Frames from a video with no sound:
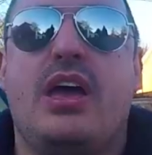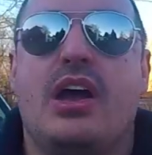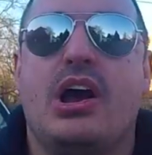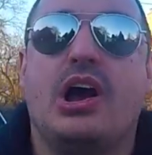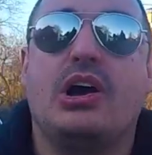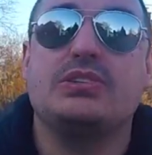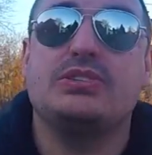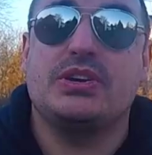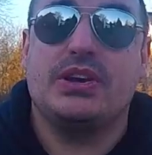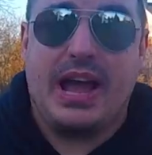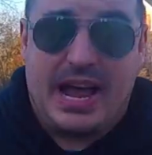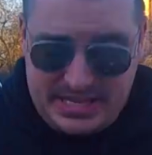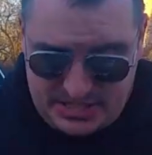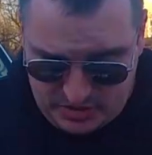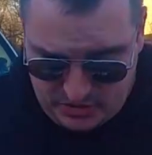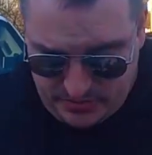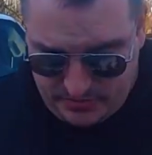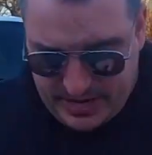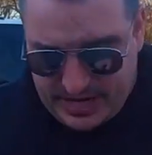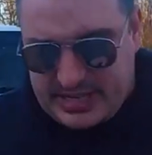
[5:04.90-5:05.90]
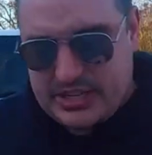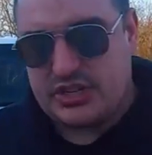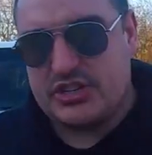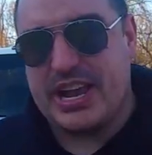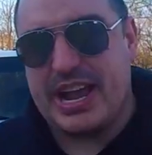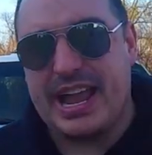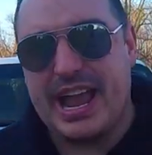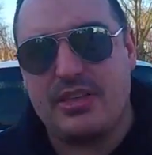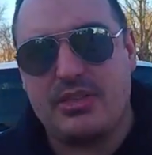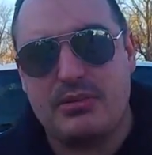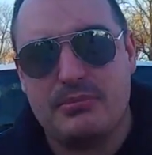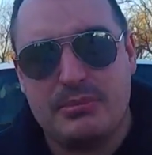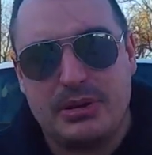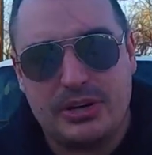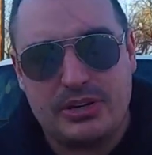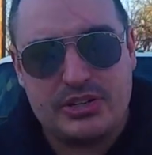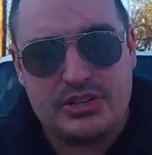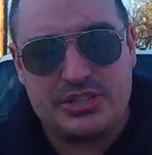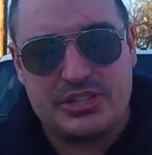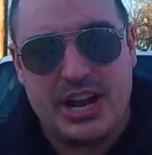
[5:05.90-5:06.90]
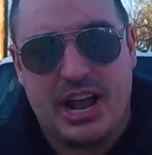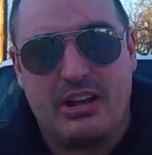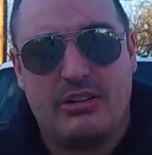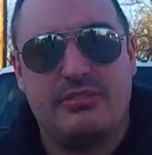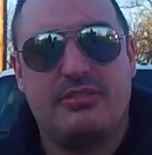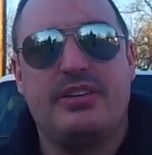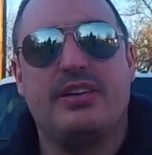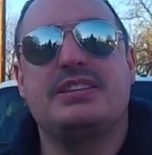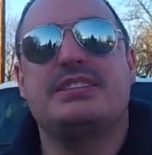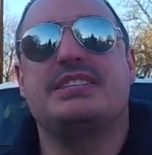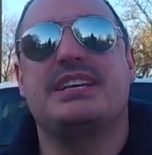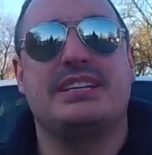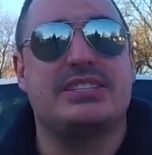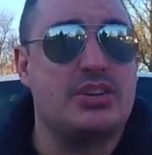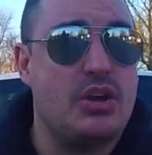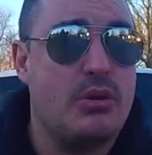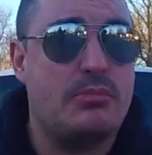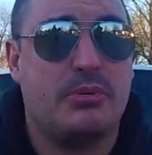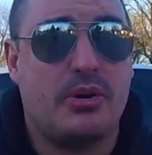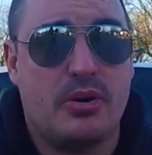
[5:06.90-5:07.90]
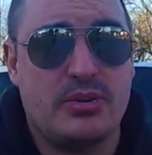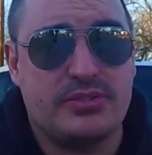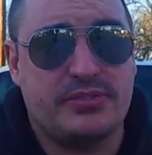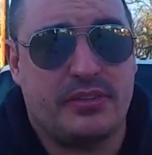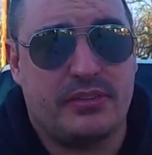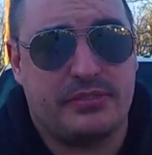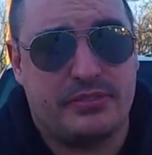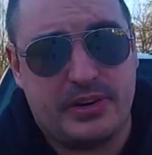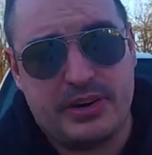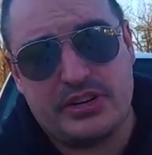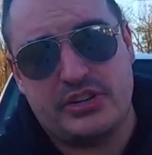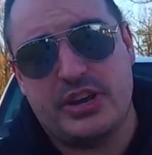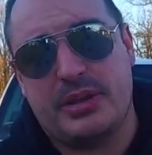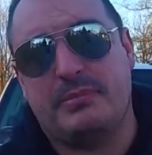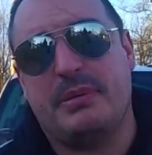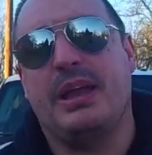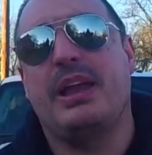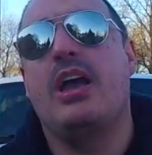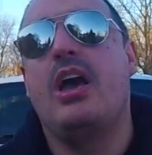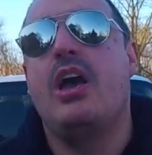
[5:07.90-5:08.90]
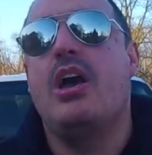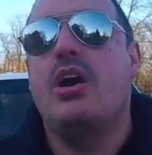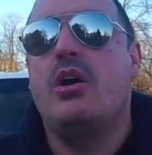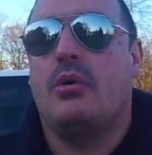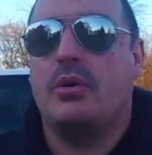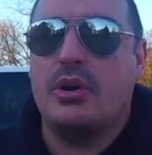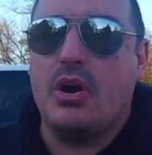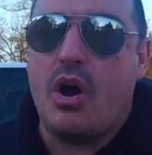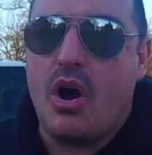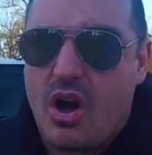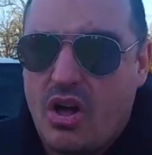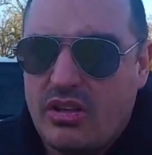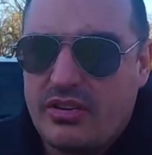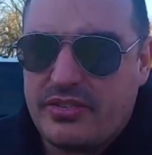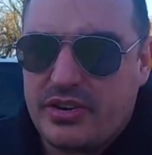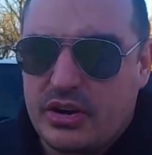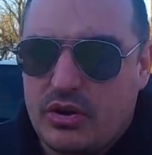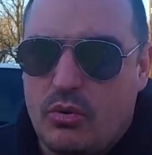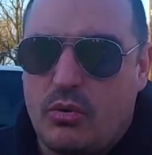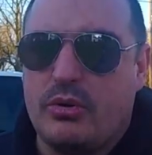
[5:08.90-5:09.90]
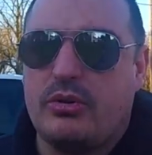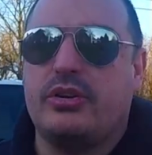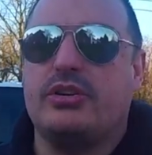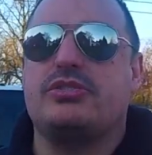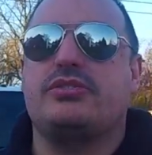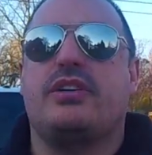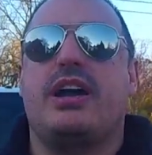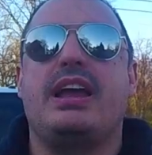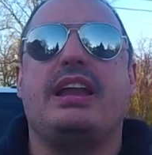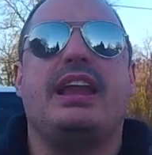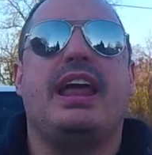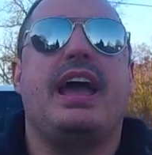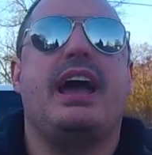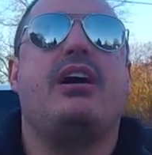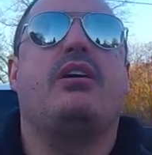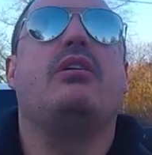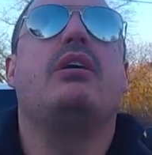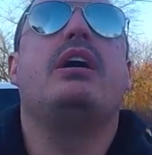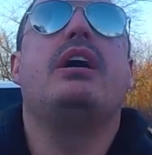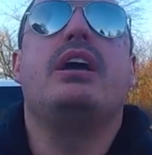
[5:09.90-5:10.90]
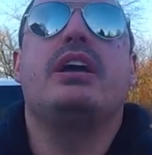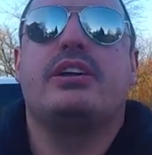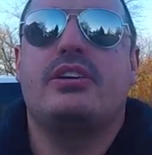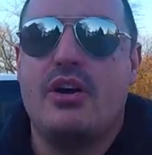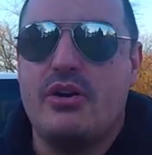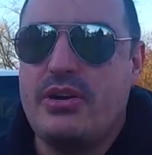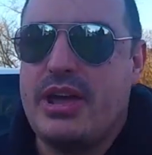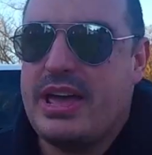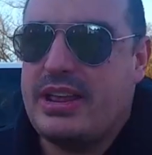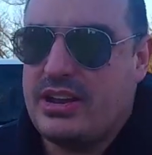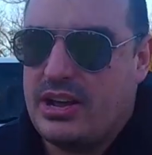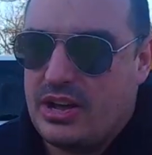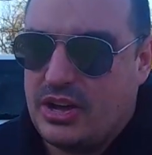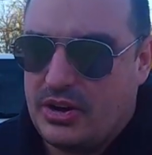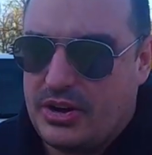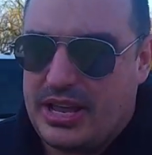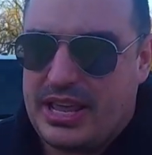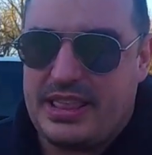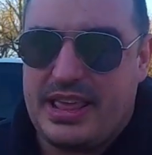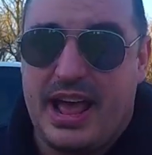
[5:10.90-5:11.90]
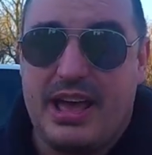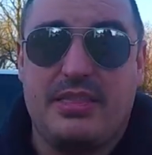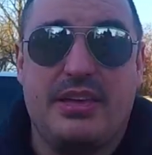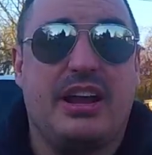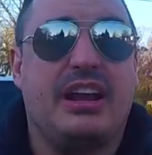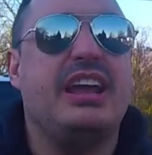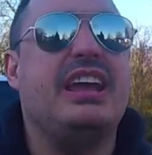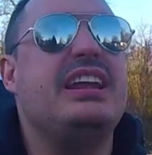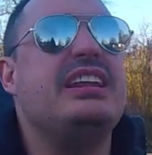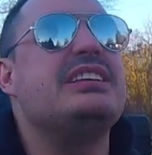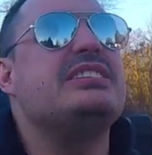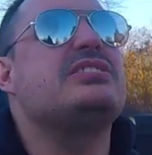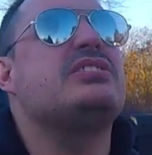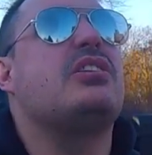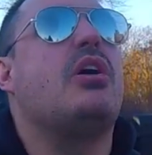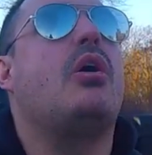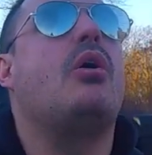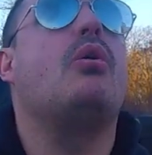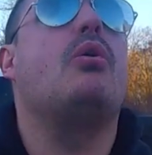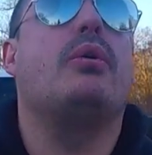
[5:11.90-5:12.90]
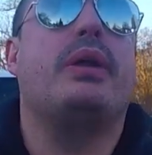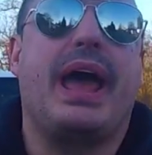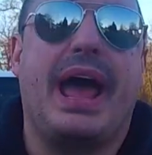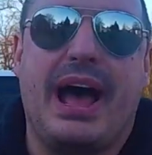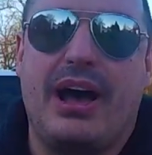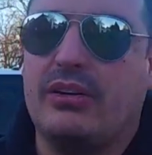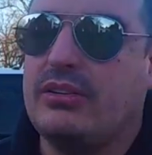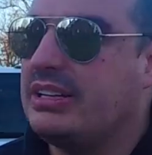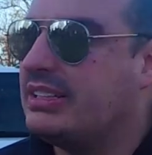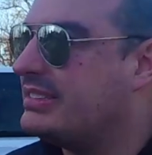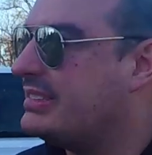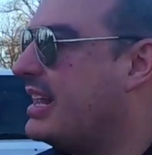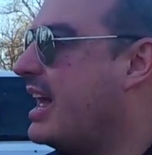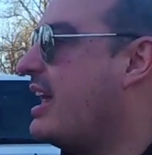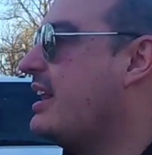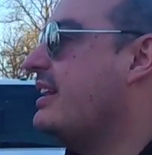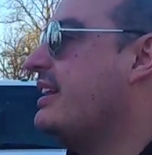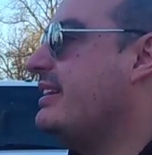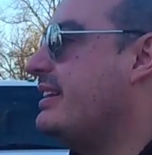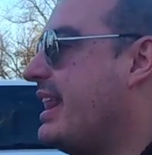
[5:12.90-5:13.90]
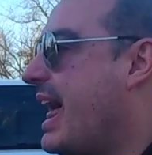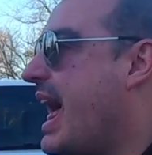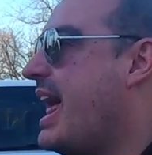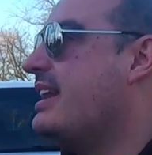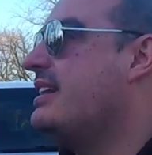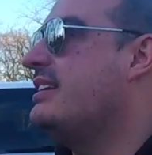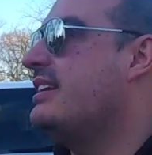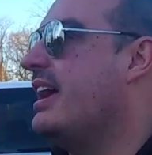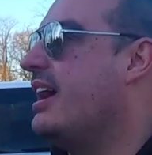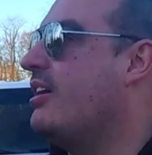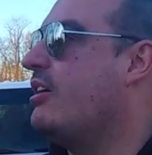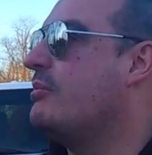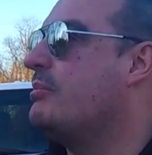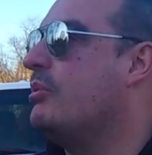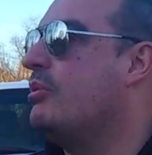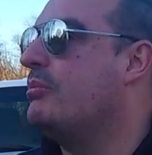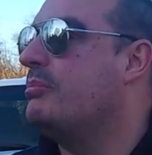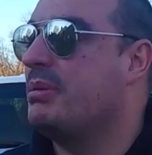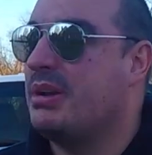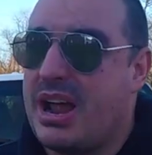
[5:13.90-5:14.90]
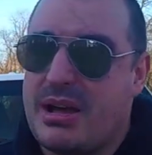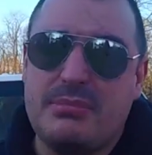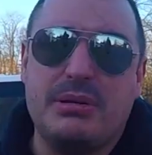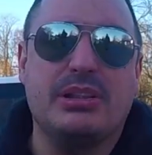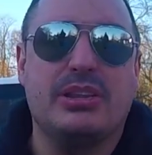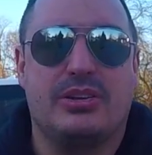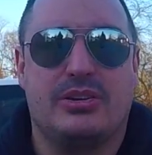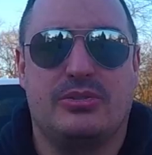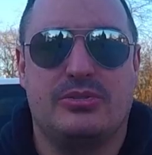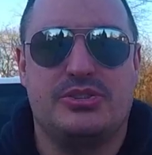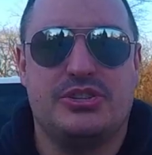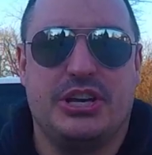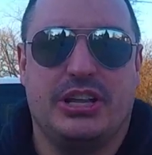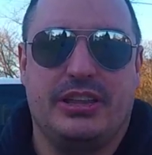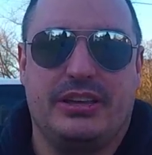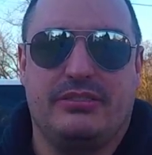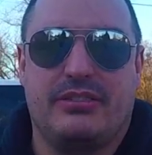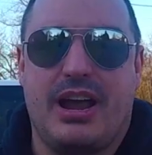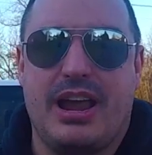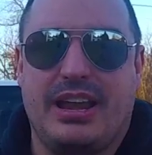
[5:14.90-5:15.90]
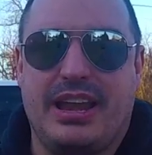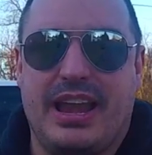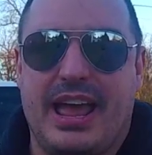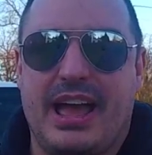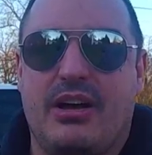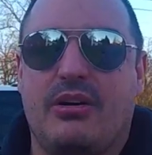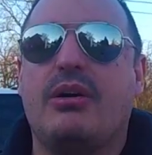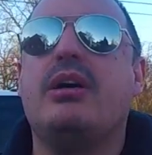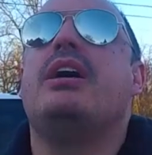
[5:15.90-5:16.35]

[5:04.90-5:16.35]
Also guys, don't forget to check out the merch shelf. 6 Obros for free shipping on all of your orders right now. Go get a hoodie down there. It is cold out. It's not that terrible, but I'm a little chilly right now.